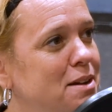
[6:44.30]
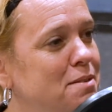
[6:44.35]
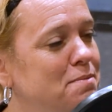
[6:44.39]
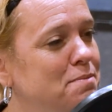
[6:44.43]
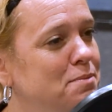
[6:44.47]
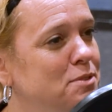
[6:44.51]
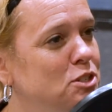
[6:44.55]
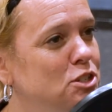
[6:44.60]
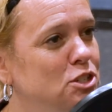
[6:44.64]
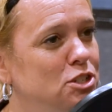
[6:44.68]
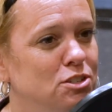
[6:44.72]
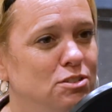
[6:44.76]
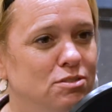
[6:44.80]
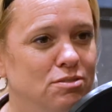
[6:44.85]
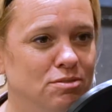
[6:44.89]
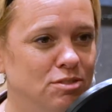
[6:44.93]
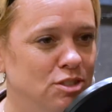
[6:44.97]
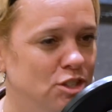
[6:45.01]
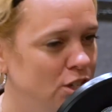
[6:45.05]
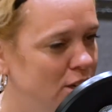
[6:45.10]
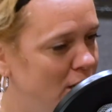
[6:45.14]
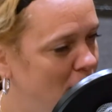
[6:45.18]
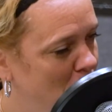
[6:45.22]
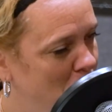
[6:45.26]

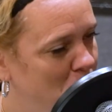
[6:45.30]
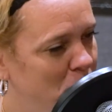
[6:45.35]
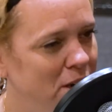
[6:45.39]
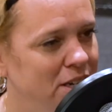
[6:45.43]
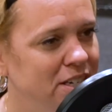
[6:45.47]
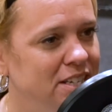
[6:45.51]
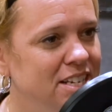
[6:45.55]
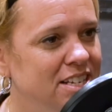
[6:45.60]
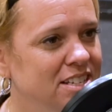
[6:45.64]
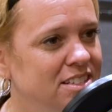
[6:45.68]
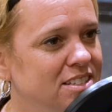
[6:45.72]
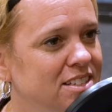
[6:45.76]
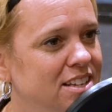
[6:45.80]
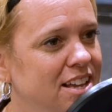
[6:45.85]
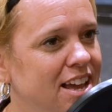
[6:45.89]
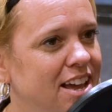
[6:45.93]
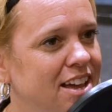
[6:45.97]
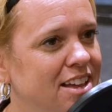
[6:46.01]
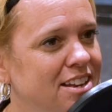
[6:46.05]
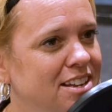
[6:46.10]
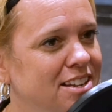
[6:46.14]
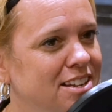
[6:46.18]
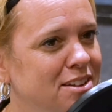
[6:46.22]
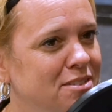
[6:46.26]
she got pregnant
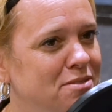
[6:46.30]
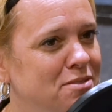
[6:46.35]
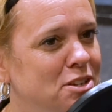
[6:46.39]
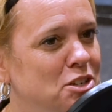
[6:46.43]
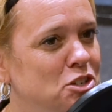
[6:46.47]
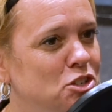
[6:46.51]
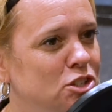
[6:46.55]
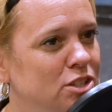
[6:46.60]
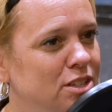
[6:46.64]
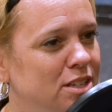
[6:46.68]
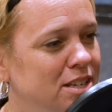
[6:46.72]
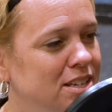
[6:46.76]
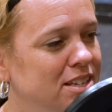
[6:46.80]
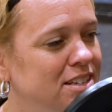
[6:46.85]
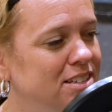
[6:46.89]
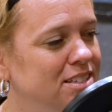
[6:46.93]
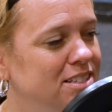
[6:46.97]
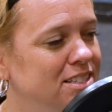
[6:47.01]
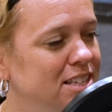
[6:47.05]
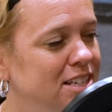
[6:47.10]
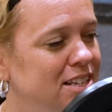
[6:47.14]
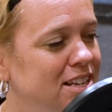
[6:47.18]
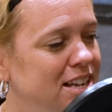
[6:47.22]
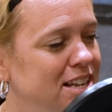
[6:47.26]
and eventually
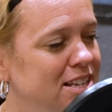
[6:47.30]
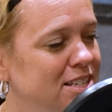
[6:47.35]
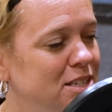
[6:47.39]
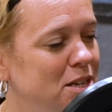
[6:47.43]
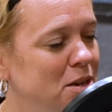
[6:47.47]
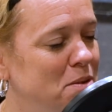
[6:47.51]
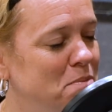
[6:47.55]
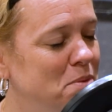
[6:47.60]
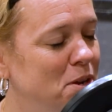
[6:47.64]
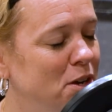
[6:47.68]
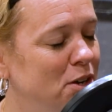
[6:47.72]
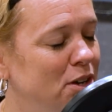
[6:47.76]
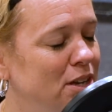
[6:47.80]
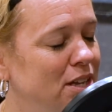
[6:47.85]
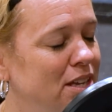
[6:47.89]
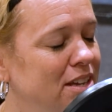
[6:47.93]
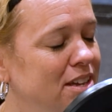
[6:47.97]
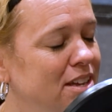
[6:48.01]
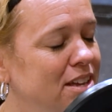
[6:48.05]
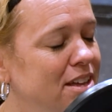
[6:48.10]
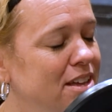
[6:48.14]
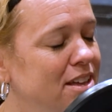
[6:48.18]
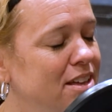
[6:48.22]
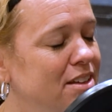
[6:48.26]
did end up marrying
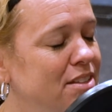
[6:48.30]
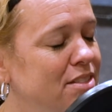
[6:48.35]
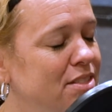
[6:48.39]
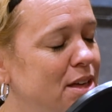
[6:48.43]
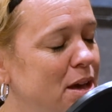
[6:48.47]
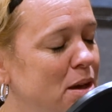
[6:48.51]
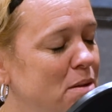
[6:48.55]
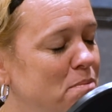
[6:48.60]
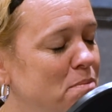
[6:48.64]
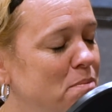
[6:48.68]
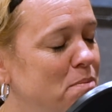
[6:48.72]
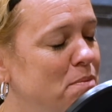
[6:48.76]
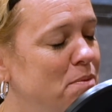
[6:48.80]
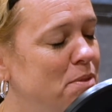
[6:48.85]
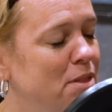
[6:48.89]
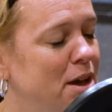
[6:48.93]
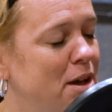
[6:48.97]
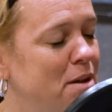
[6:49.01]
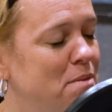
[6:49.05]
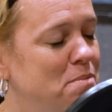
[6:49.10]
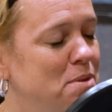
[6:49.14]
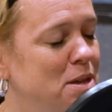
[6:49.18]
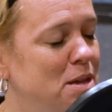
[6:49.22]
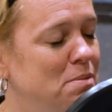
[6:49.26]
that
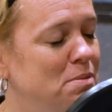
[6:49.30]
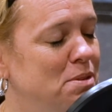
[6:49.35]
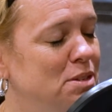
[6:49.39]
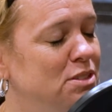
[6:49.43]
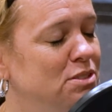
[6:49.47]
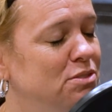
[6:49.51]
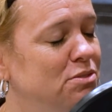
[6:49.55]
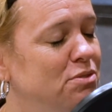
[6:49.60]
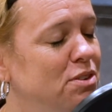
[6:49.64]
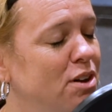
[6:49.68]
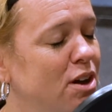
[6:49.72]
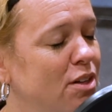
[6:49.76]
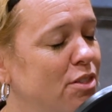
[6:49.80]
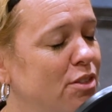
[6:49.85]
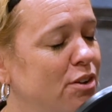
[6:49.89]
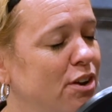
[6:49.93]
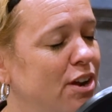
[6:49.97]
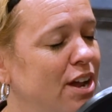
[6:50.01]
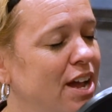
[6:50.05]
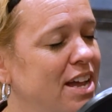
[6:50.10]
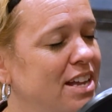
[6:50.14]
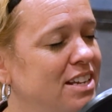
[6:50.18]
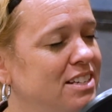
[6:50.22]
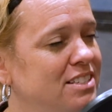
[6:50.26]
baby's father.
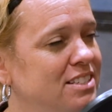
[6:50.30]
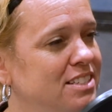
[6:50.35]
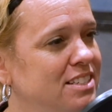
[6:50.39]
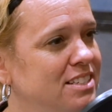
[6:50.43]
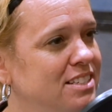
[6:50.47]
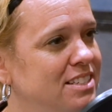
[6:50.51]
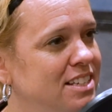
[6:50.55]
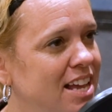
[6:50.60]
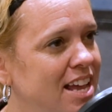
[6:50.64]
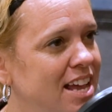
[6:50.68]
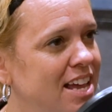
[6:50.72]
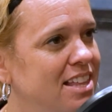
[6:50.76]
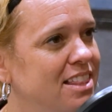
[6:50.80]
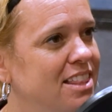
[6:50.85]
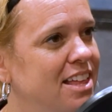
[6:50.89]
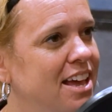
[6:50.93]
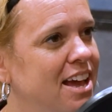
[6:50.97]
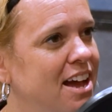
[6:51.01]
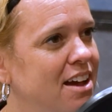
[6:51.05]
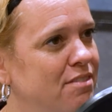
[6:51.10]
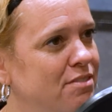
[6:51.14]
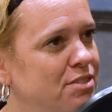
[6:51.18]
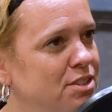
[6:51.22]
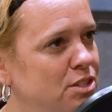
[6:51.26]
And today they
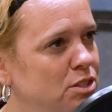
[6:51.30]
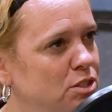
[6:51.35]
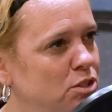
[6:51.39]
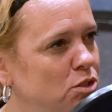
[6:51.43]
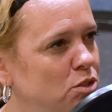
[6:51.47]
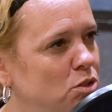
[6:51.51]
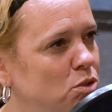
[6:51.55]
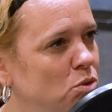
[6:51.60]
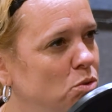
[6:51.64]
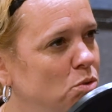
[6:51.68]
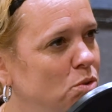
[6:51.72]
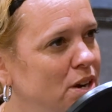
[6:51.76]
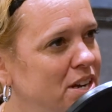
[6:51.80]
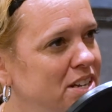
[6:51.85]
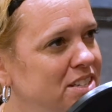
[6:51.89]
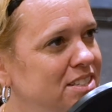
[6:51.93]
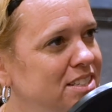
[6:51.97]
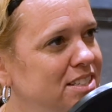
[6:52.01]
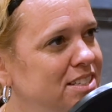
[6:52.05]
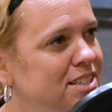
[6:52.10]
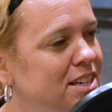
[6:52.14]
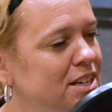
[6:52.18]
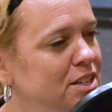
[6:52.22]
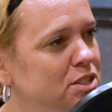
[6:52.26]
have this
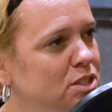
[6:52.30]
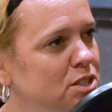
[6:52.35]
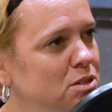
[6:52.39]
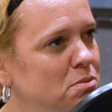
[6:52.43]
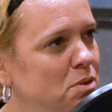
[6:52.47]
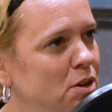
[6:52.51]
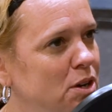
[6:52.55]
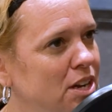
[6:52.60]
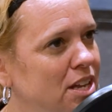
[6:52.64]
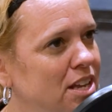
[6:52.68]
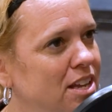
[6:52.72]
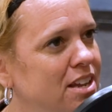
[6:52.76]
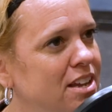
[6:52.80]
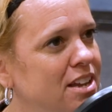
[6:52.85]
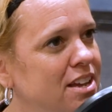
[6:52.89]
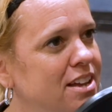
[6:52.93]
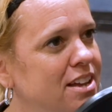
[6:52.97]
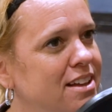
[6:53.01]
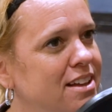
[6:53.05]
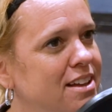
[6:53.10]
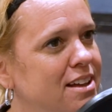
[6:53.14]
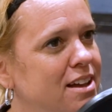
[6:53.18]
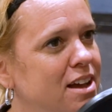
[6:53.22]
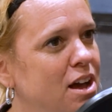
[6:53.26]
crazy testimony
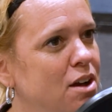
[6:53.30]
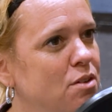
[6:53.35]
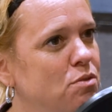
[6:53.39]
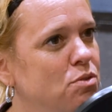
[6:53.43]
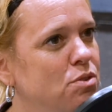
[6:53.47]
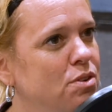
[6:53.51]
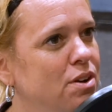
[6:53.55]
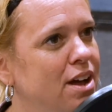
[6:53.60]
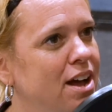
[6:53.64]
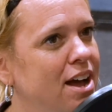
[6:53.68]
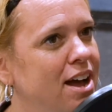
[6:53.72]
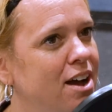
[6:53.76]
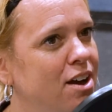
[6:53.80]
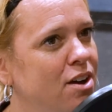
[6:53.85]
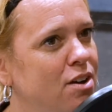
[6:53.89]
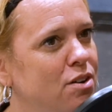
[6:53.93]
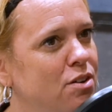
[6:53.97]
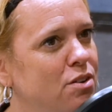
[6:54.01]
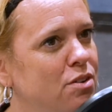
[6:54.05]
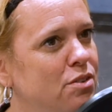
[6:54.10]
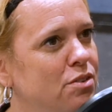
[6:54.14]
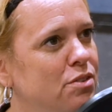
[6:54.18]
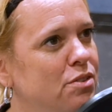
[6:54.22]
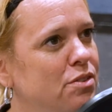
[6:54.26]
of
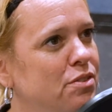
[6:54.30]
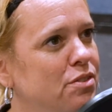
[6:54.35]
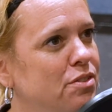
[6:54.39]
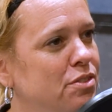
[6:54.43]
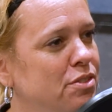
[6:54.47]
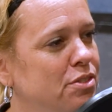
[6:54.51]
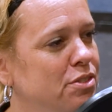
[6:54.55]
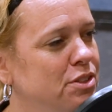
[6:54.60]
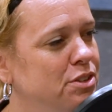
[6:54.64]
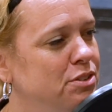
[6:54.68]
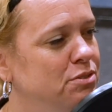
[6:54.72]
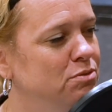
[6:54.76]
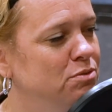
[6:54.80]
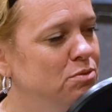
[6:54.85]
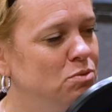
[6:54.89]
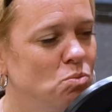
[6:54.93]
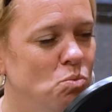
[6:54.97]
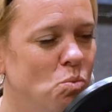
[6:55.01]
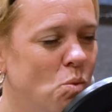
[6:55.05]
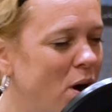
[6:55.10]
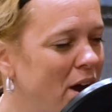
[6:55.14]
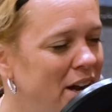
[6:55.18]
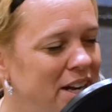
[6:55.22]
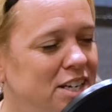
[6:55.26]
how the
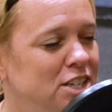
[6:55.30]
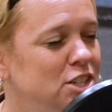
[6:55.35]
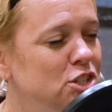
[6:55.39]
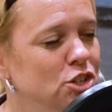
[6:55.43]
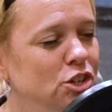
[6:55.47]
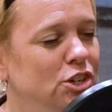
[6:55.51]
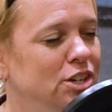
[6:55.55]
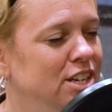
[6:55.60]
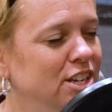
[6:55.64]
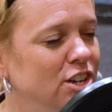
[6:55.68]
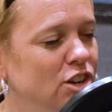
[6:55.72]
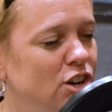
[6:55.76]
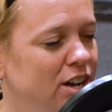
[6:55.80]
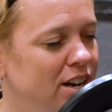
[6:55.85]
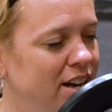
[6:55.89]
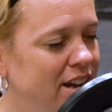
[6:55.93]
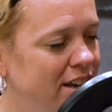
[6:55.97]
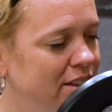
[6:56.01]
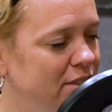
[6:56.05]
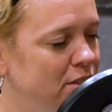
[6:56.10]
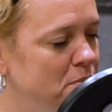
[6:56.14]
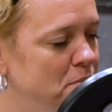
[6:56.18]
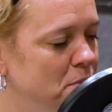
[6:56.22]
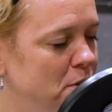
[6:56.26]
windy journey God
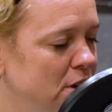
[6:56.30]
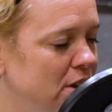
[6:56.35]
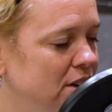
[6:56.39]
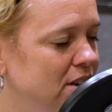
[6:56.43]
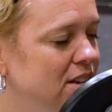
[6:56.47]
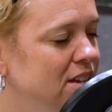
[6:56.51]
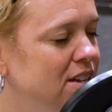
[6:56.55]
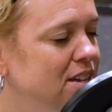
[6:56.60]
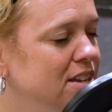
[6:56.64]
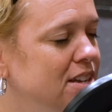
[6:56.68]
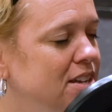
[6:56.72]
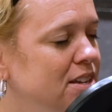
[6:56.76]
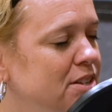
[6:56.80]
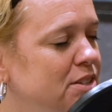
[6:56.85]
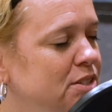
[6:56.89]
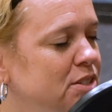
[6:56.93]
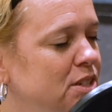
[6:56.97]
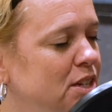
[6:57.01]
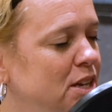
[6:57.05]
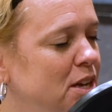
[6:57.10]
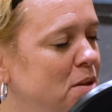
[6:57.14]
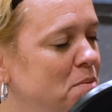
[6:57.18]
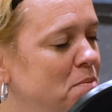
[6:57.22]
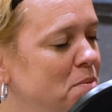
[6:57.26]
had them on
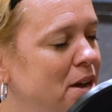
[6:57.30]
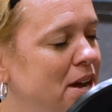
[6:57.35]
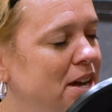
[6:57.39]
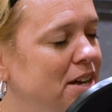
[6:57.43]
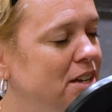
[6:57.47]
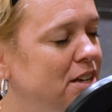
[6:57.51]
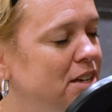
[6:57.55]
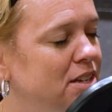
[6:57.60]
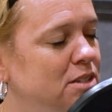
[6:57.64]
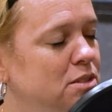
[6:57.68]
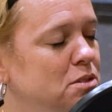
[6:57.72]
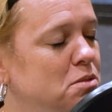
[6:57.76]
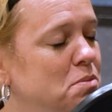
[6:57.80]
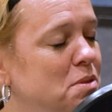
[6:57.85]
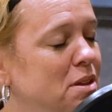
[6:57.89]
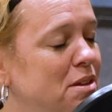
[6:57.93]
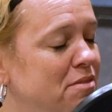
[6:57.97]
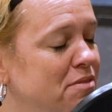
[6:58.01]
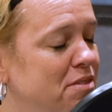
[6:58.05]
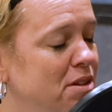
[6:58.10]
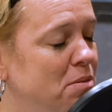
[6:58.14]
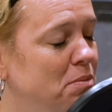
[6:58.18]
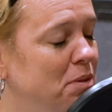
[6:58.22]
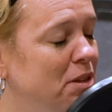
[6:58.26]
to come back and to be a
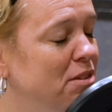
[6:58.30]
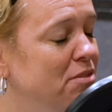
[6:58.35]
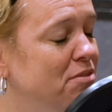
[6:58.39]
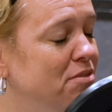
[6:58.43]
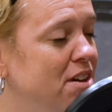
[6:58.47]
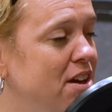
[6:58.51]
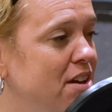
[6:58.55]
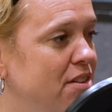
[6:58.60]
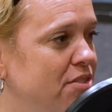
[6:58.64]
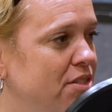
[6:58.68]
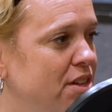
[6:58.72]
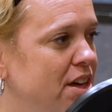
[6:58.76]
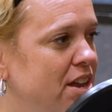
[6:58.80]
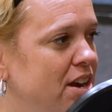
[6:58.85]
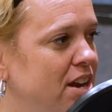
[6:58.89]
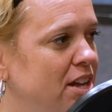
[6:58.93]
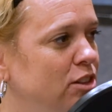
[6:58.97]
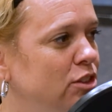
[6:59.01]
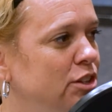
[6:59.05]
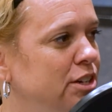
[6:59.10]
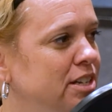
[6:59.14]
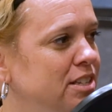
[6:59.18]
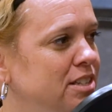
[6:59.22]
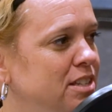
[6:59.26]
family of faith. And I
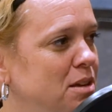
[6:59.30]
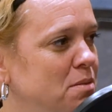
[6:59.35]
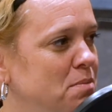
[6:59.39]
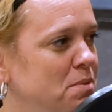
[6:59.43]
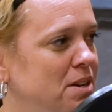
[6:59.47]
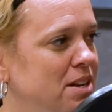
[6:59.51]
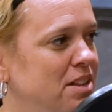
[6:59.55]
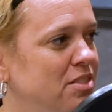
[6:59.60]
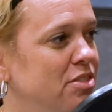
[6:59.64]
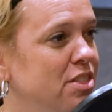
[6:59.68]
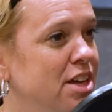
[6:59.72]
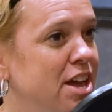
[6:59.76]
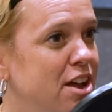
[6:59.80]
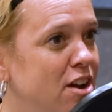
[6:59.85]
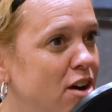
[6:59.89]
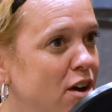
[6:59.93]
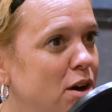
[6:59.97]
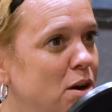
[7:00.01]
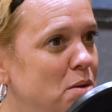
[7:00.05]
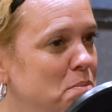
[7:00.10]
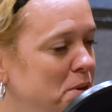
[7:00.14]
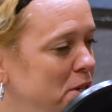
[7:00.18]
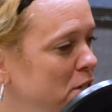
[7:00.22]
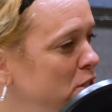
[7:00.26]
look at them and they
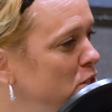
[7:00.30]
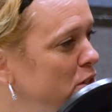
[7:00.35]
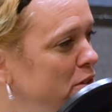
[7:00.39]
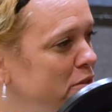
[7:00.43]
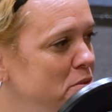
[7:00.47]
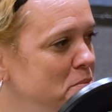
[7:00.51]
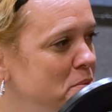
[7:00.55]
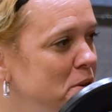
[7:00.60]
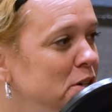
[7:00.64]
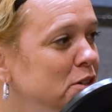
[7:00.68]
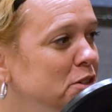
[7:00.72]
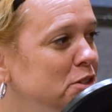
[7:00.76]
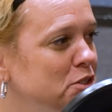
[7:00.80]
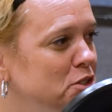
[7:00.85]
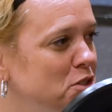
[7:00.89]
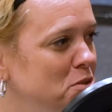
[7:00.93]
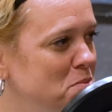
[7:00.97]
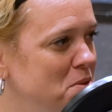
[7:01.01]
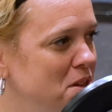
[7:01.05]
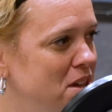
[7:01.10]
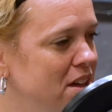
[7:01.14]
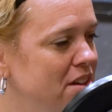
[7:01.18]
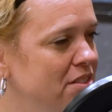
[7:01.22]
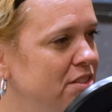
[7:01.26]
are a picture of a miracle to
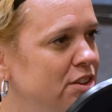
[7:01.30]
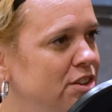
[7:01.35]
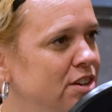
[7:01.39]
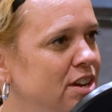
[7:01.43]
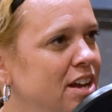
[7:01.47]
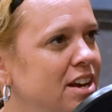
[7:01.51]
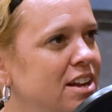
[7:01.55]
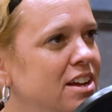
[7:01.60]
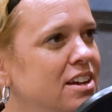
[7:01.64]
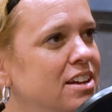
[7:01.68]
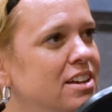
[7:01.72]
me. And they're not